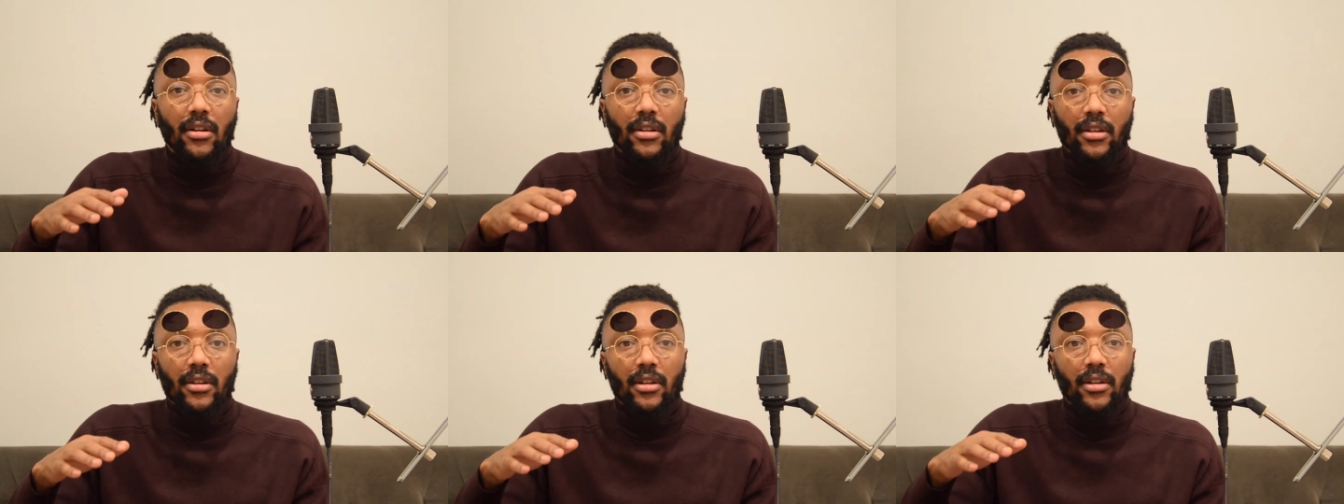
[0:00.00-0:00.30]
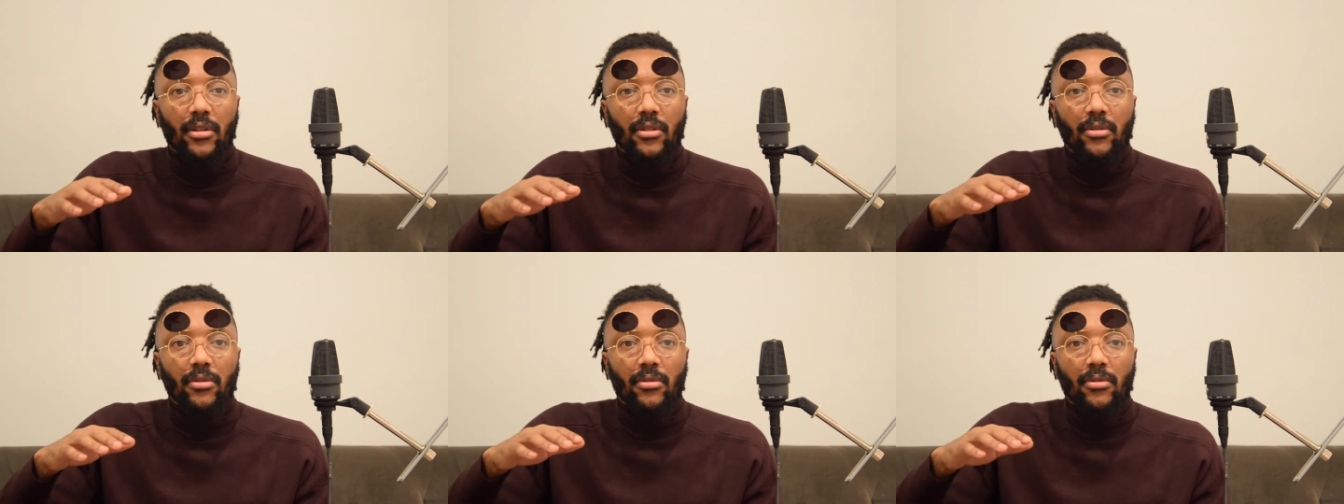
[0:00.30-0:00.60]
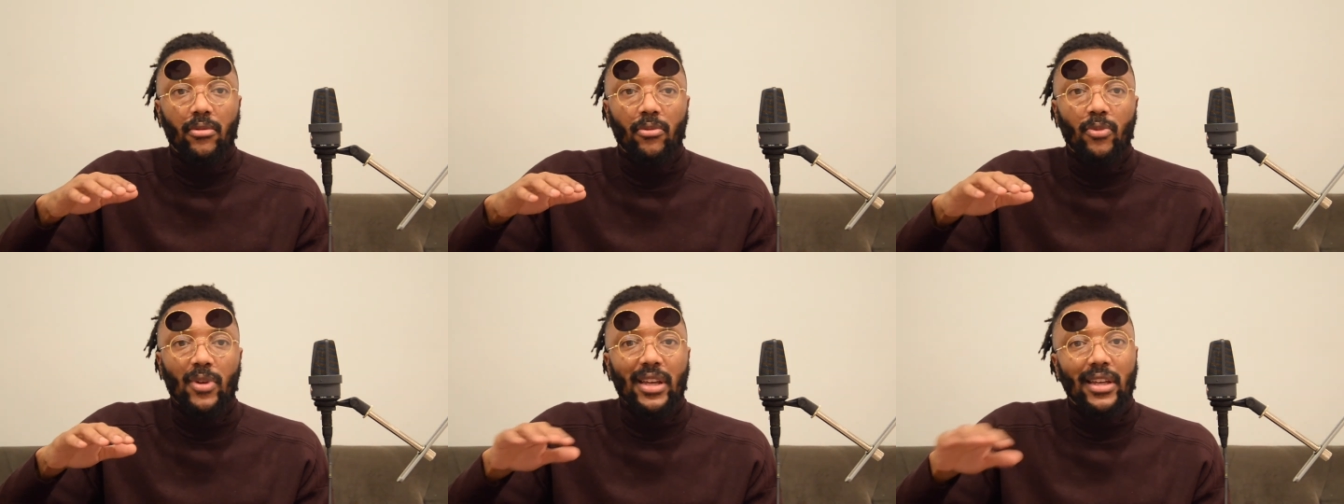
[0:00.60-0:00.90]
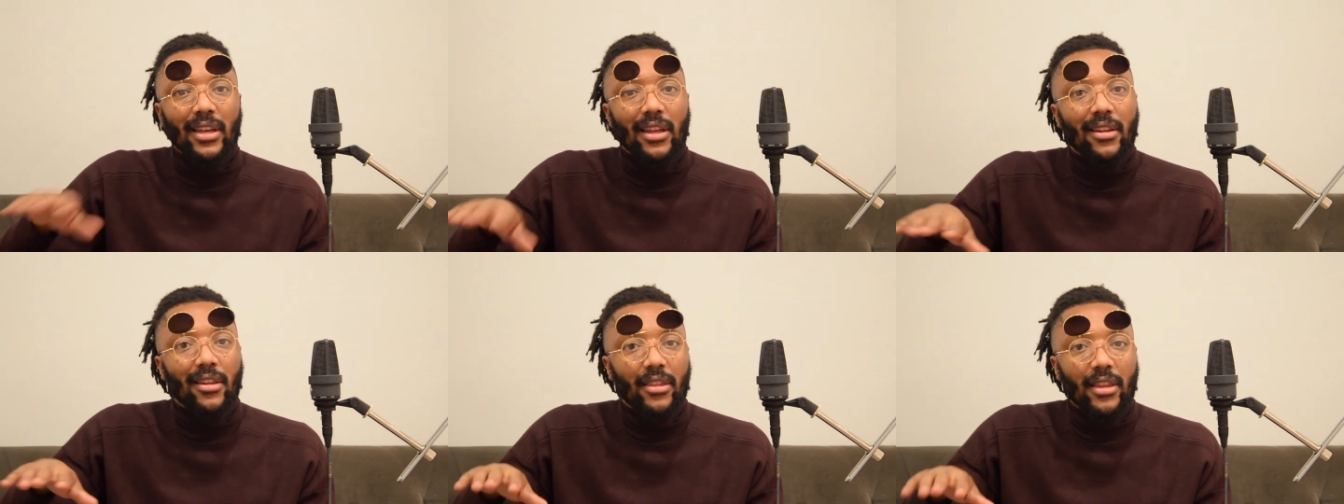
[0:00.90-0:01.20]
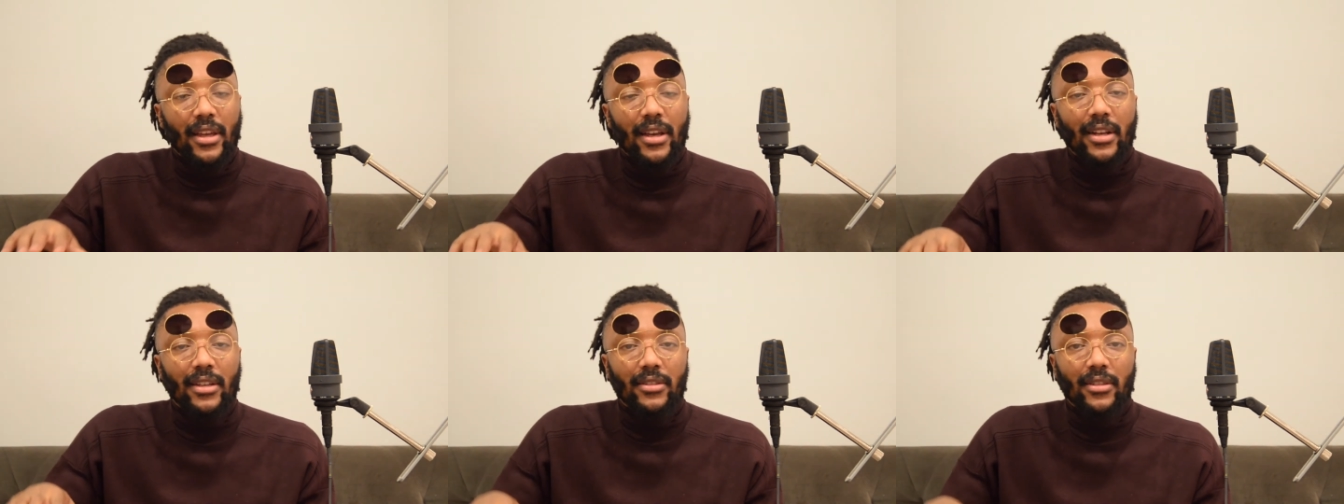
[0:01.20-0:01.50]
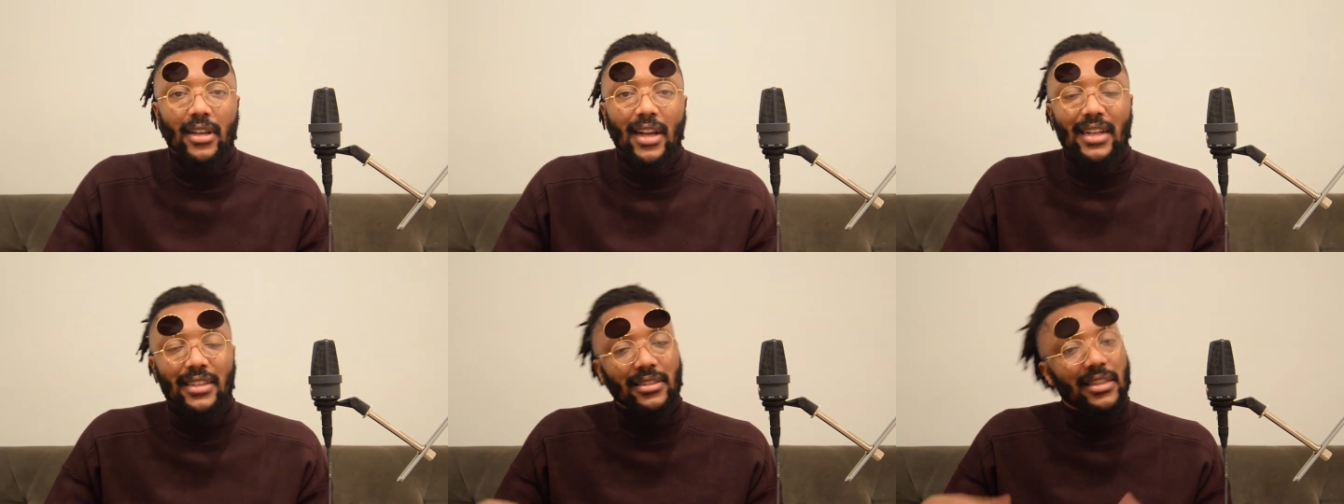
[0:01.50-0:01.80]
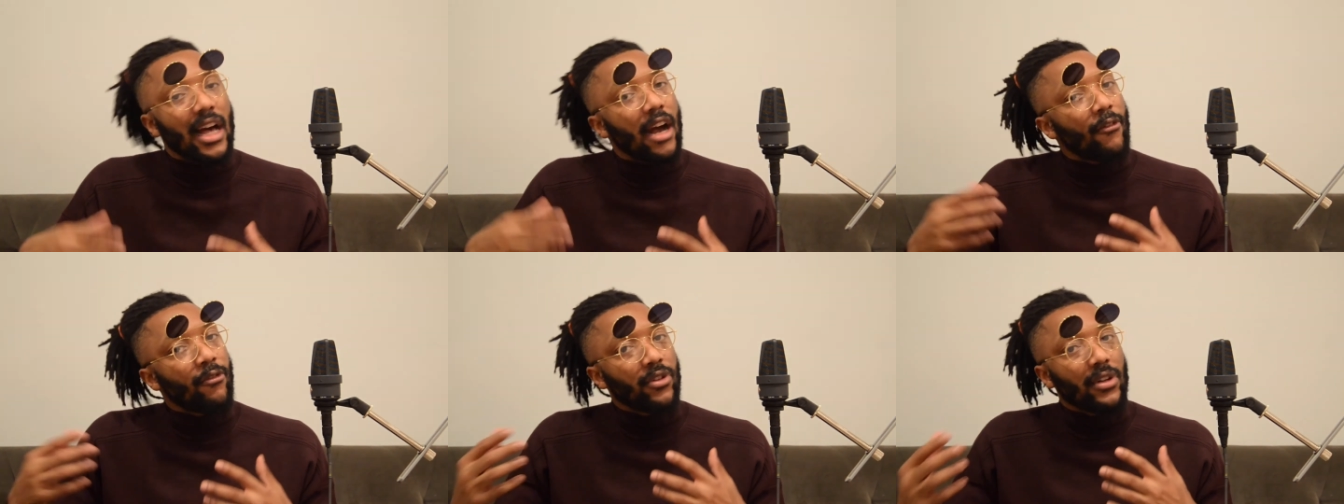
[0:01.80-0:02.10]
you know, weekend things. It's
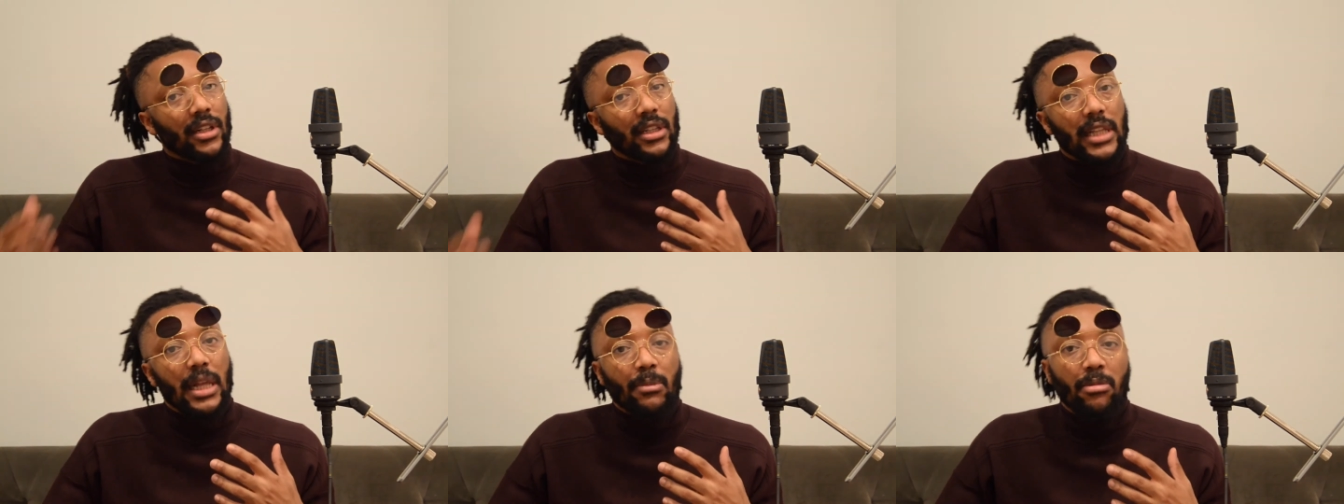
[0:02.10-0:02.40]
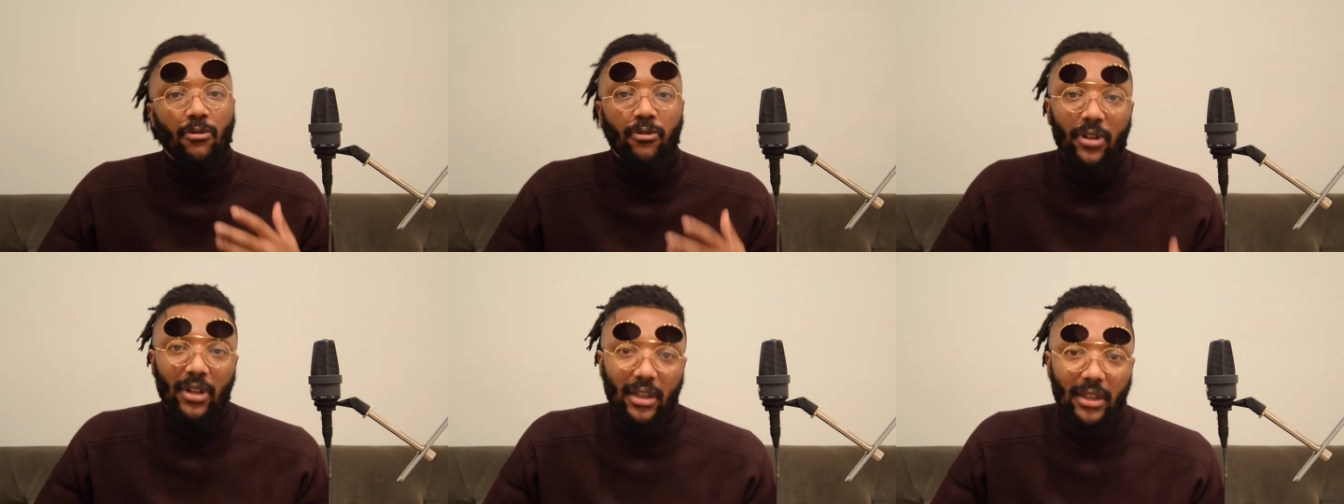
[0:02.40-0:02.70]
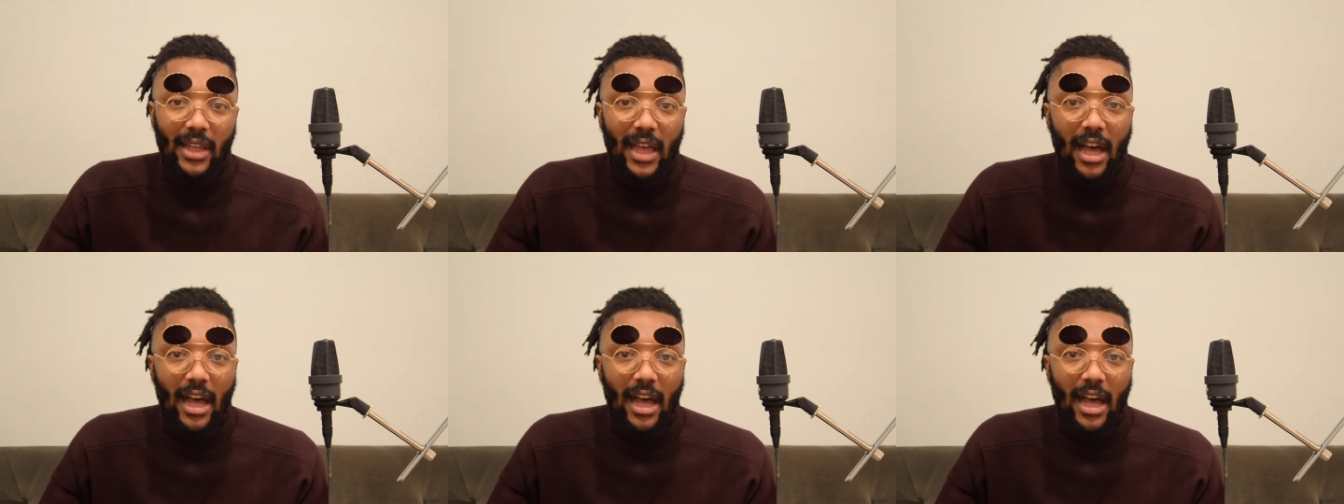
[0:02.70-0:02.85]
not for the club or for the